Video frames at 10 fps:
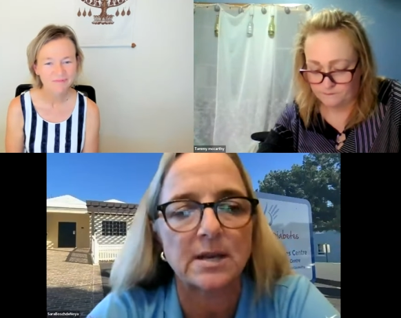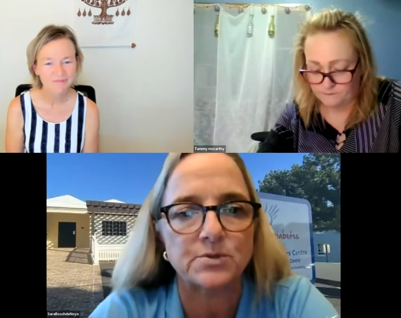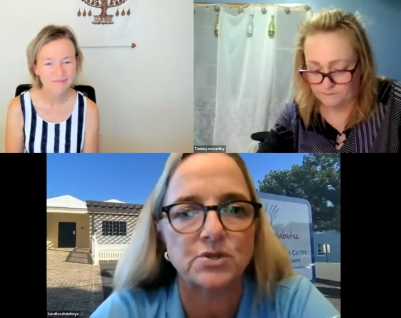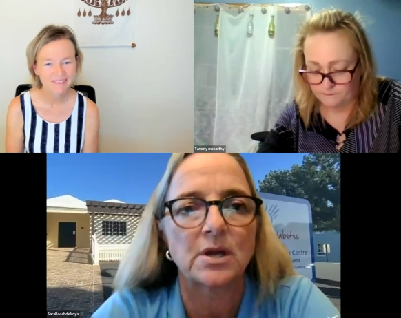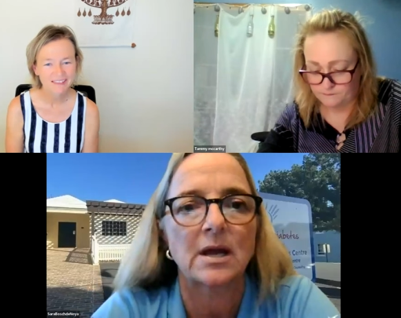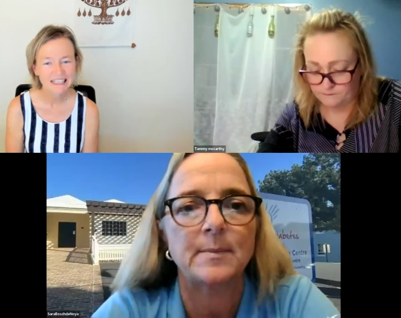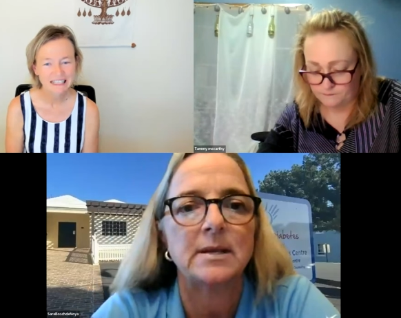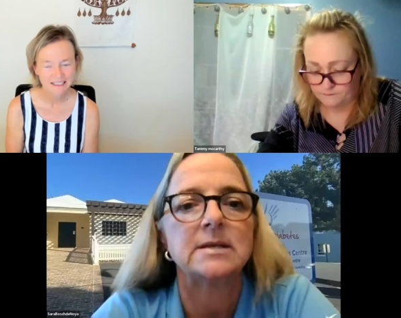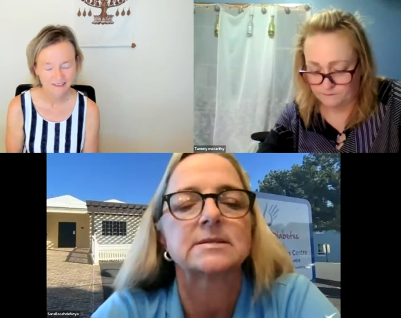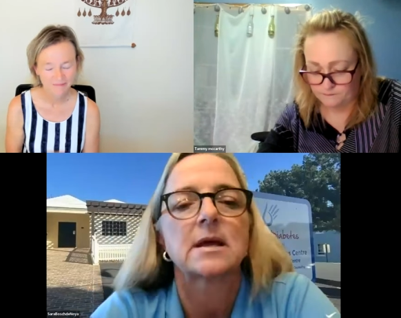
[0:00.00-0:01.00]
Speaker 1: type 2
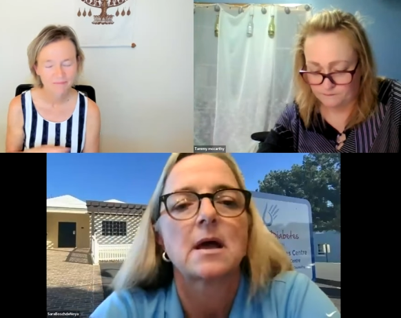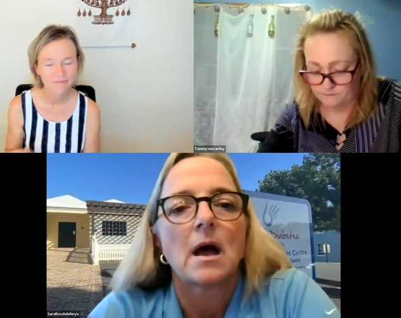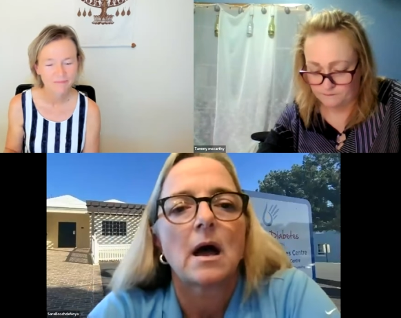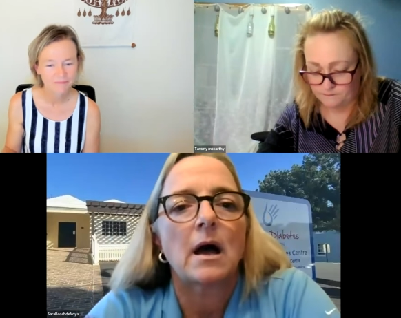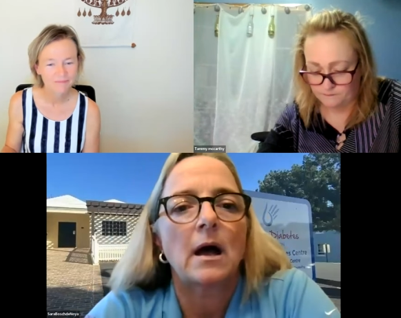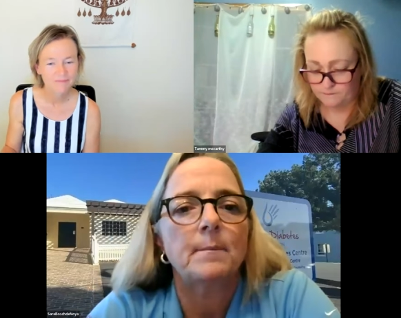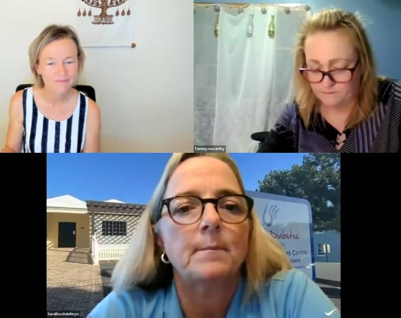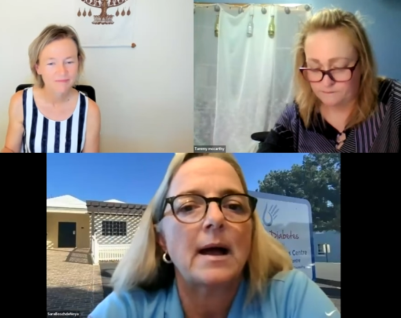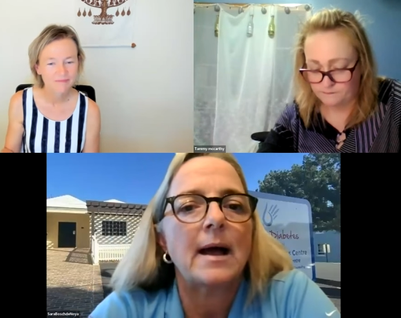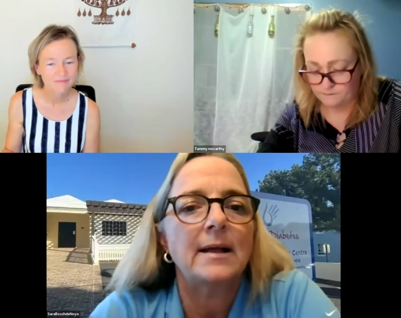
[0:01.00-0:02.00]
diabetes.
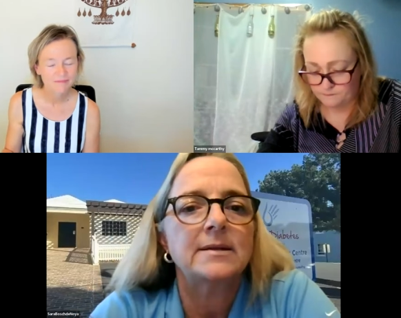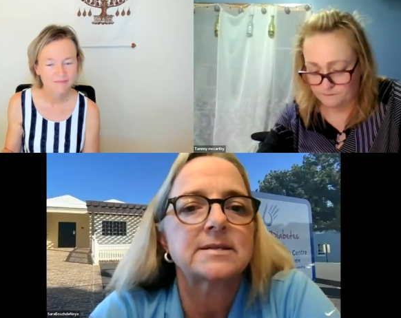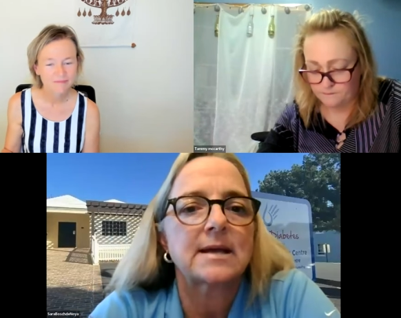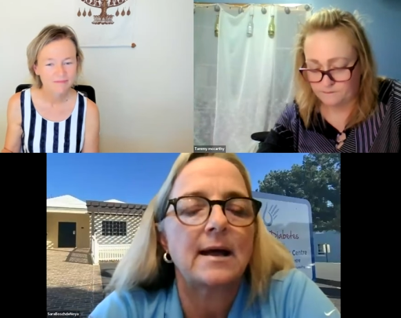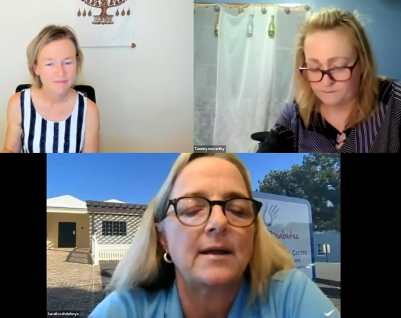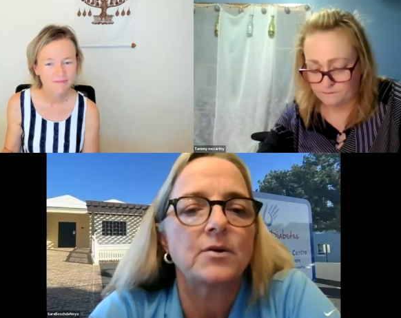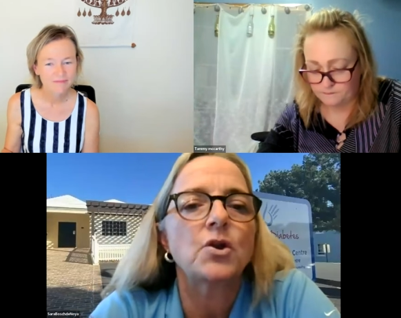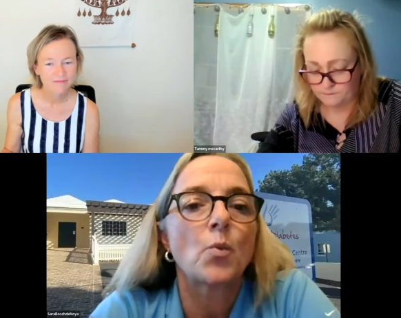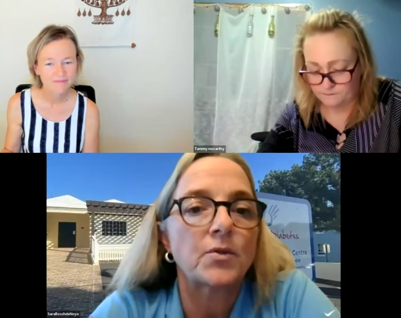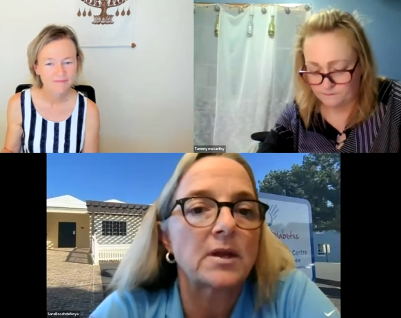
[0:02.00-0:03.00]
Um, and,
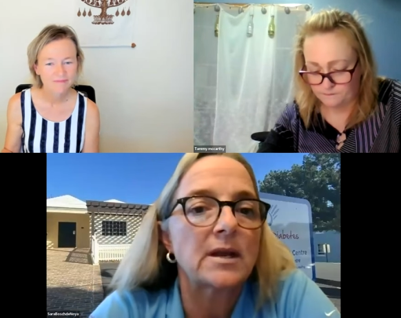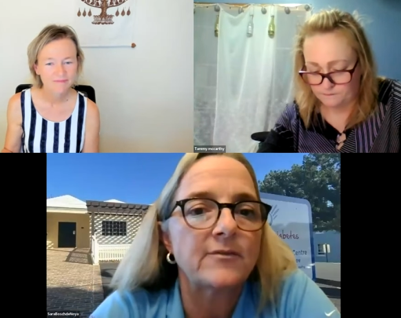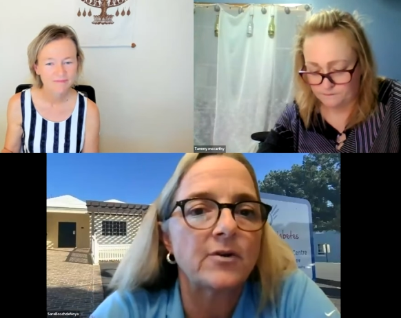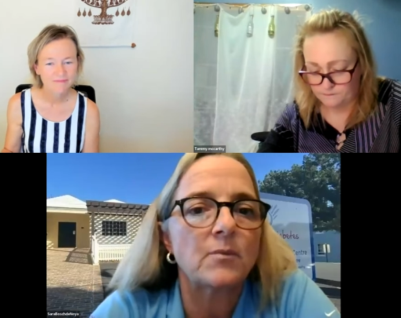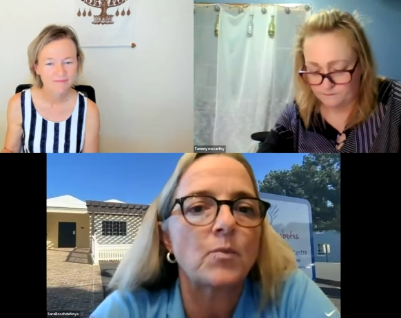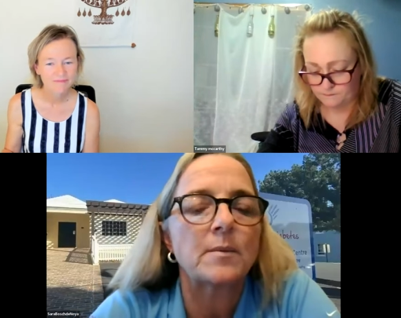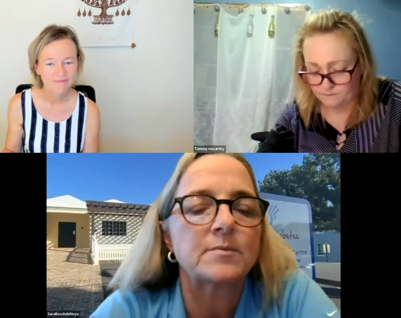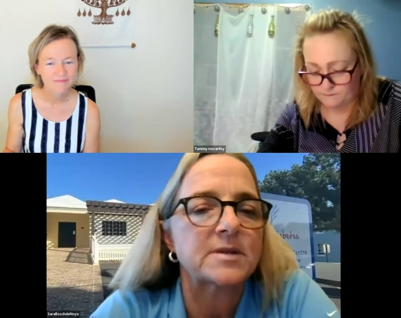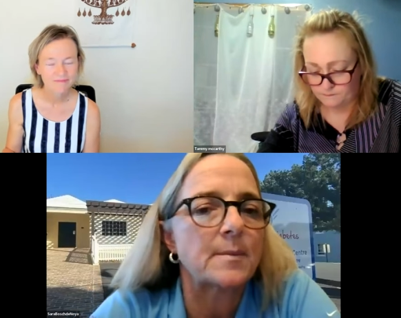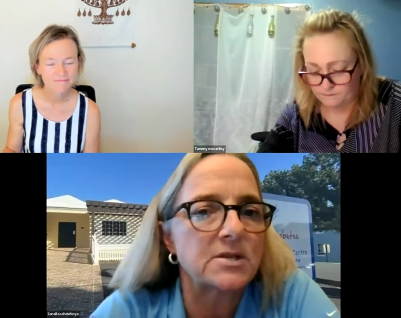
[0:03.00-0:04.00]
and, you know, what the liver,
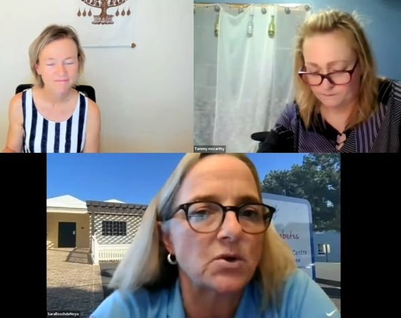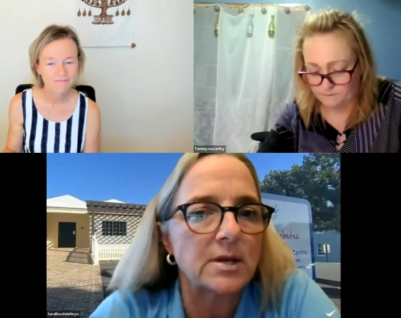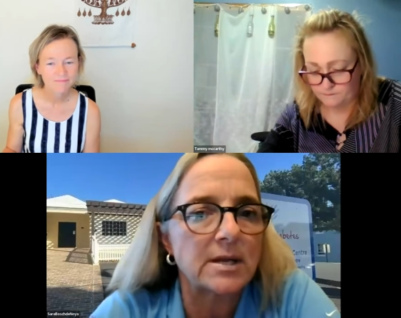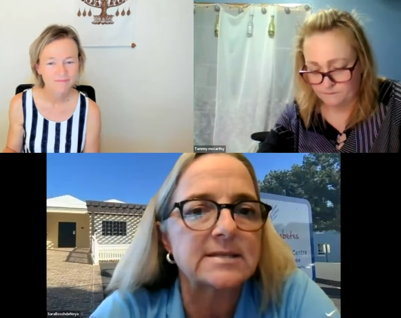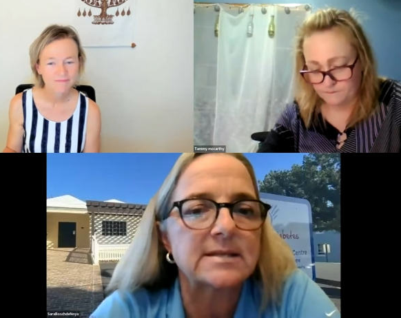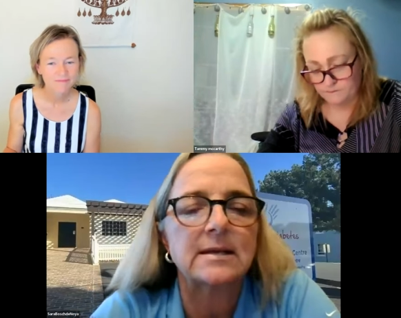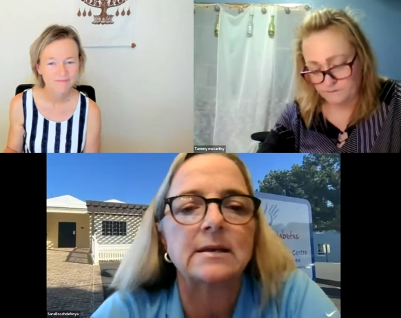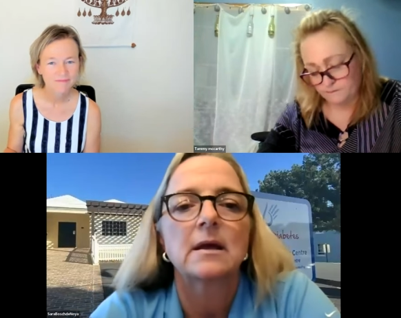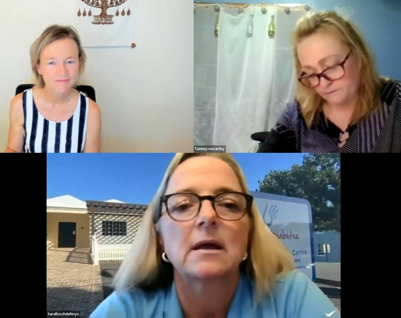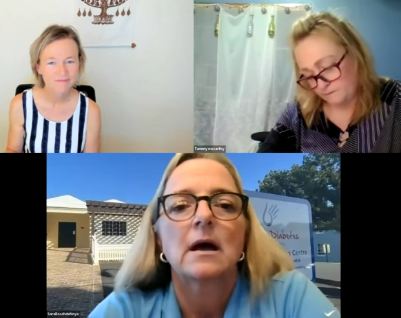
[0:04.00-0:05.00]
when somebody's on
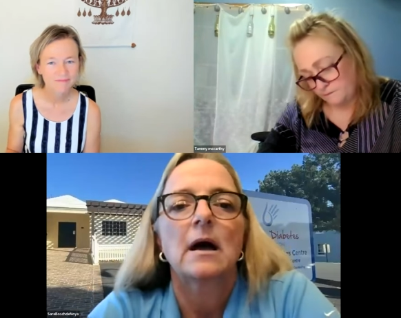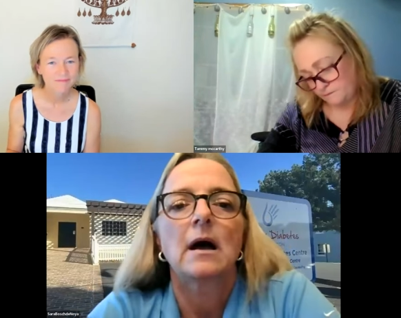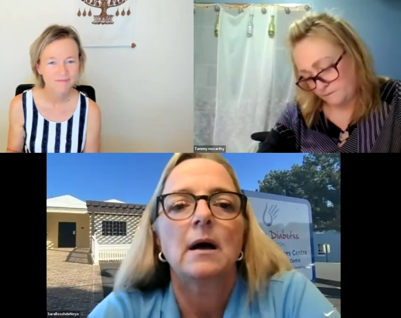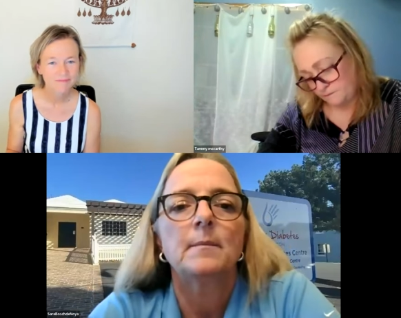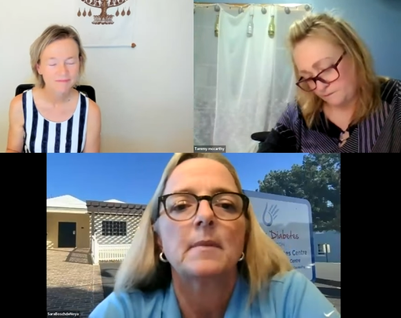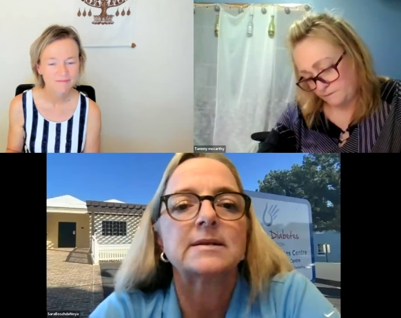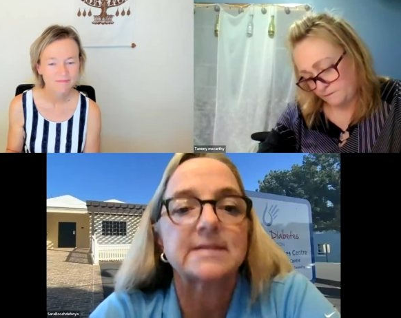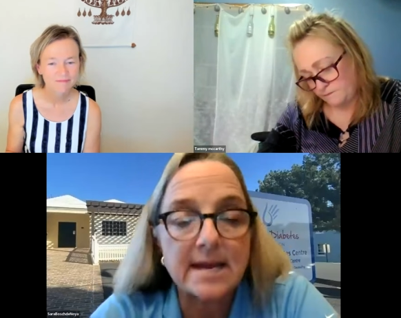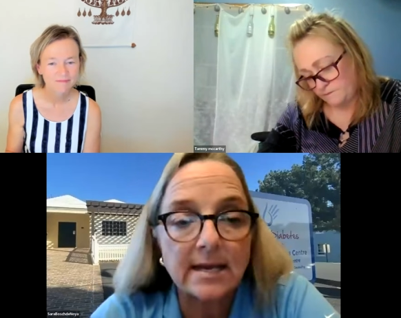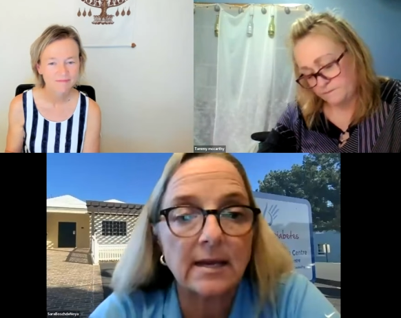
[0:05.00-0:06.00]
insulin, um,
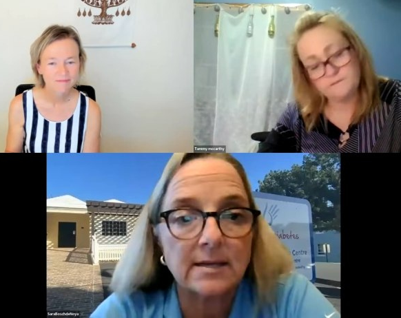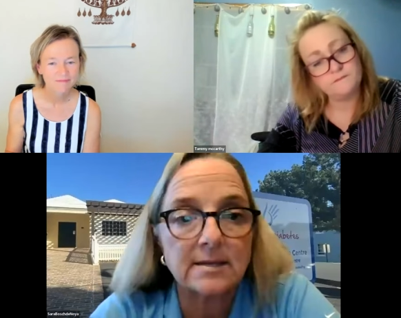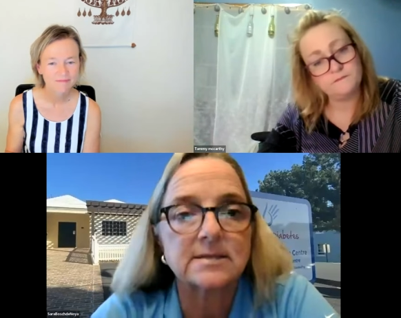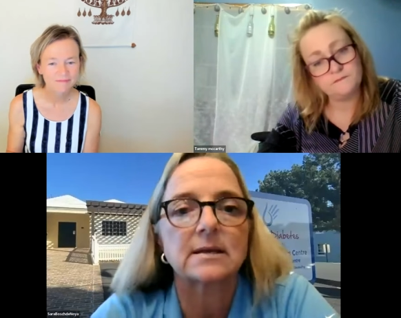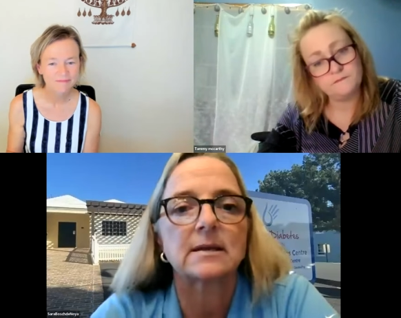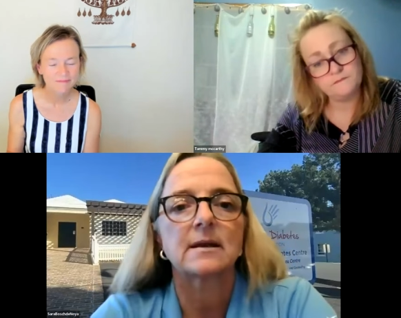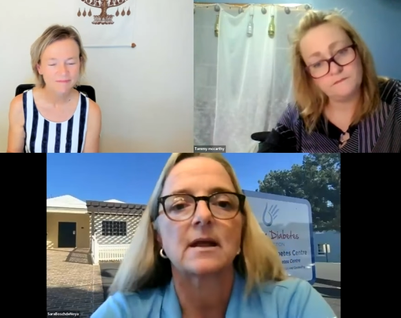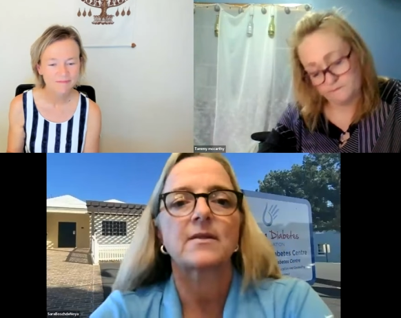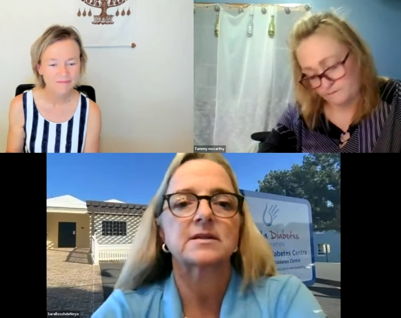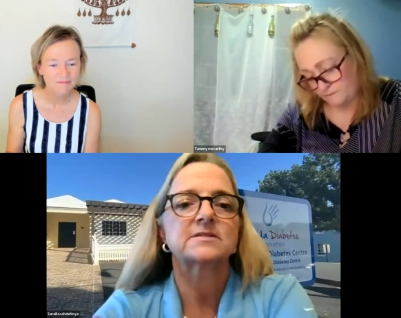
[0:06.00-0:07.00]
and taking insulin.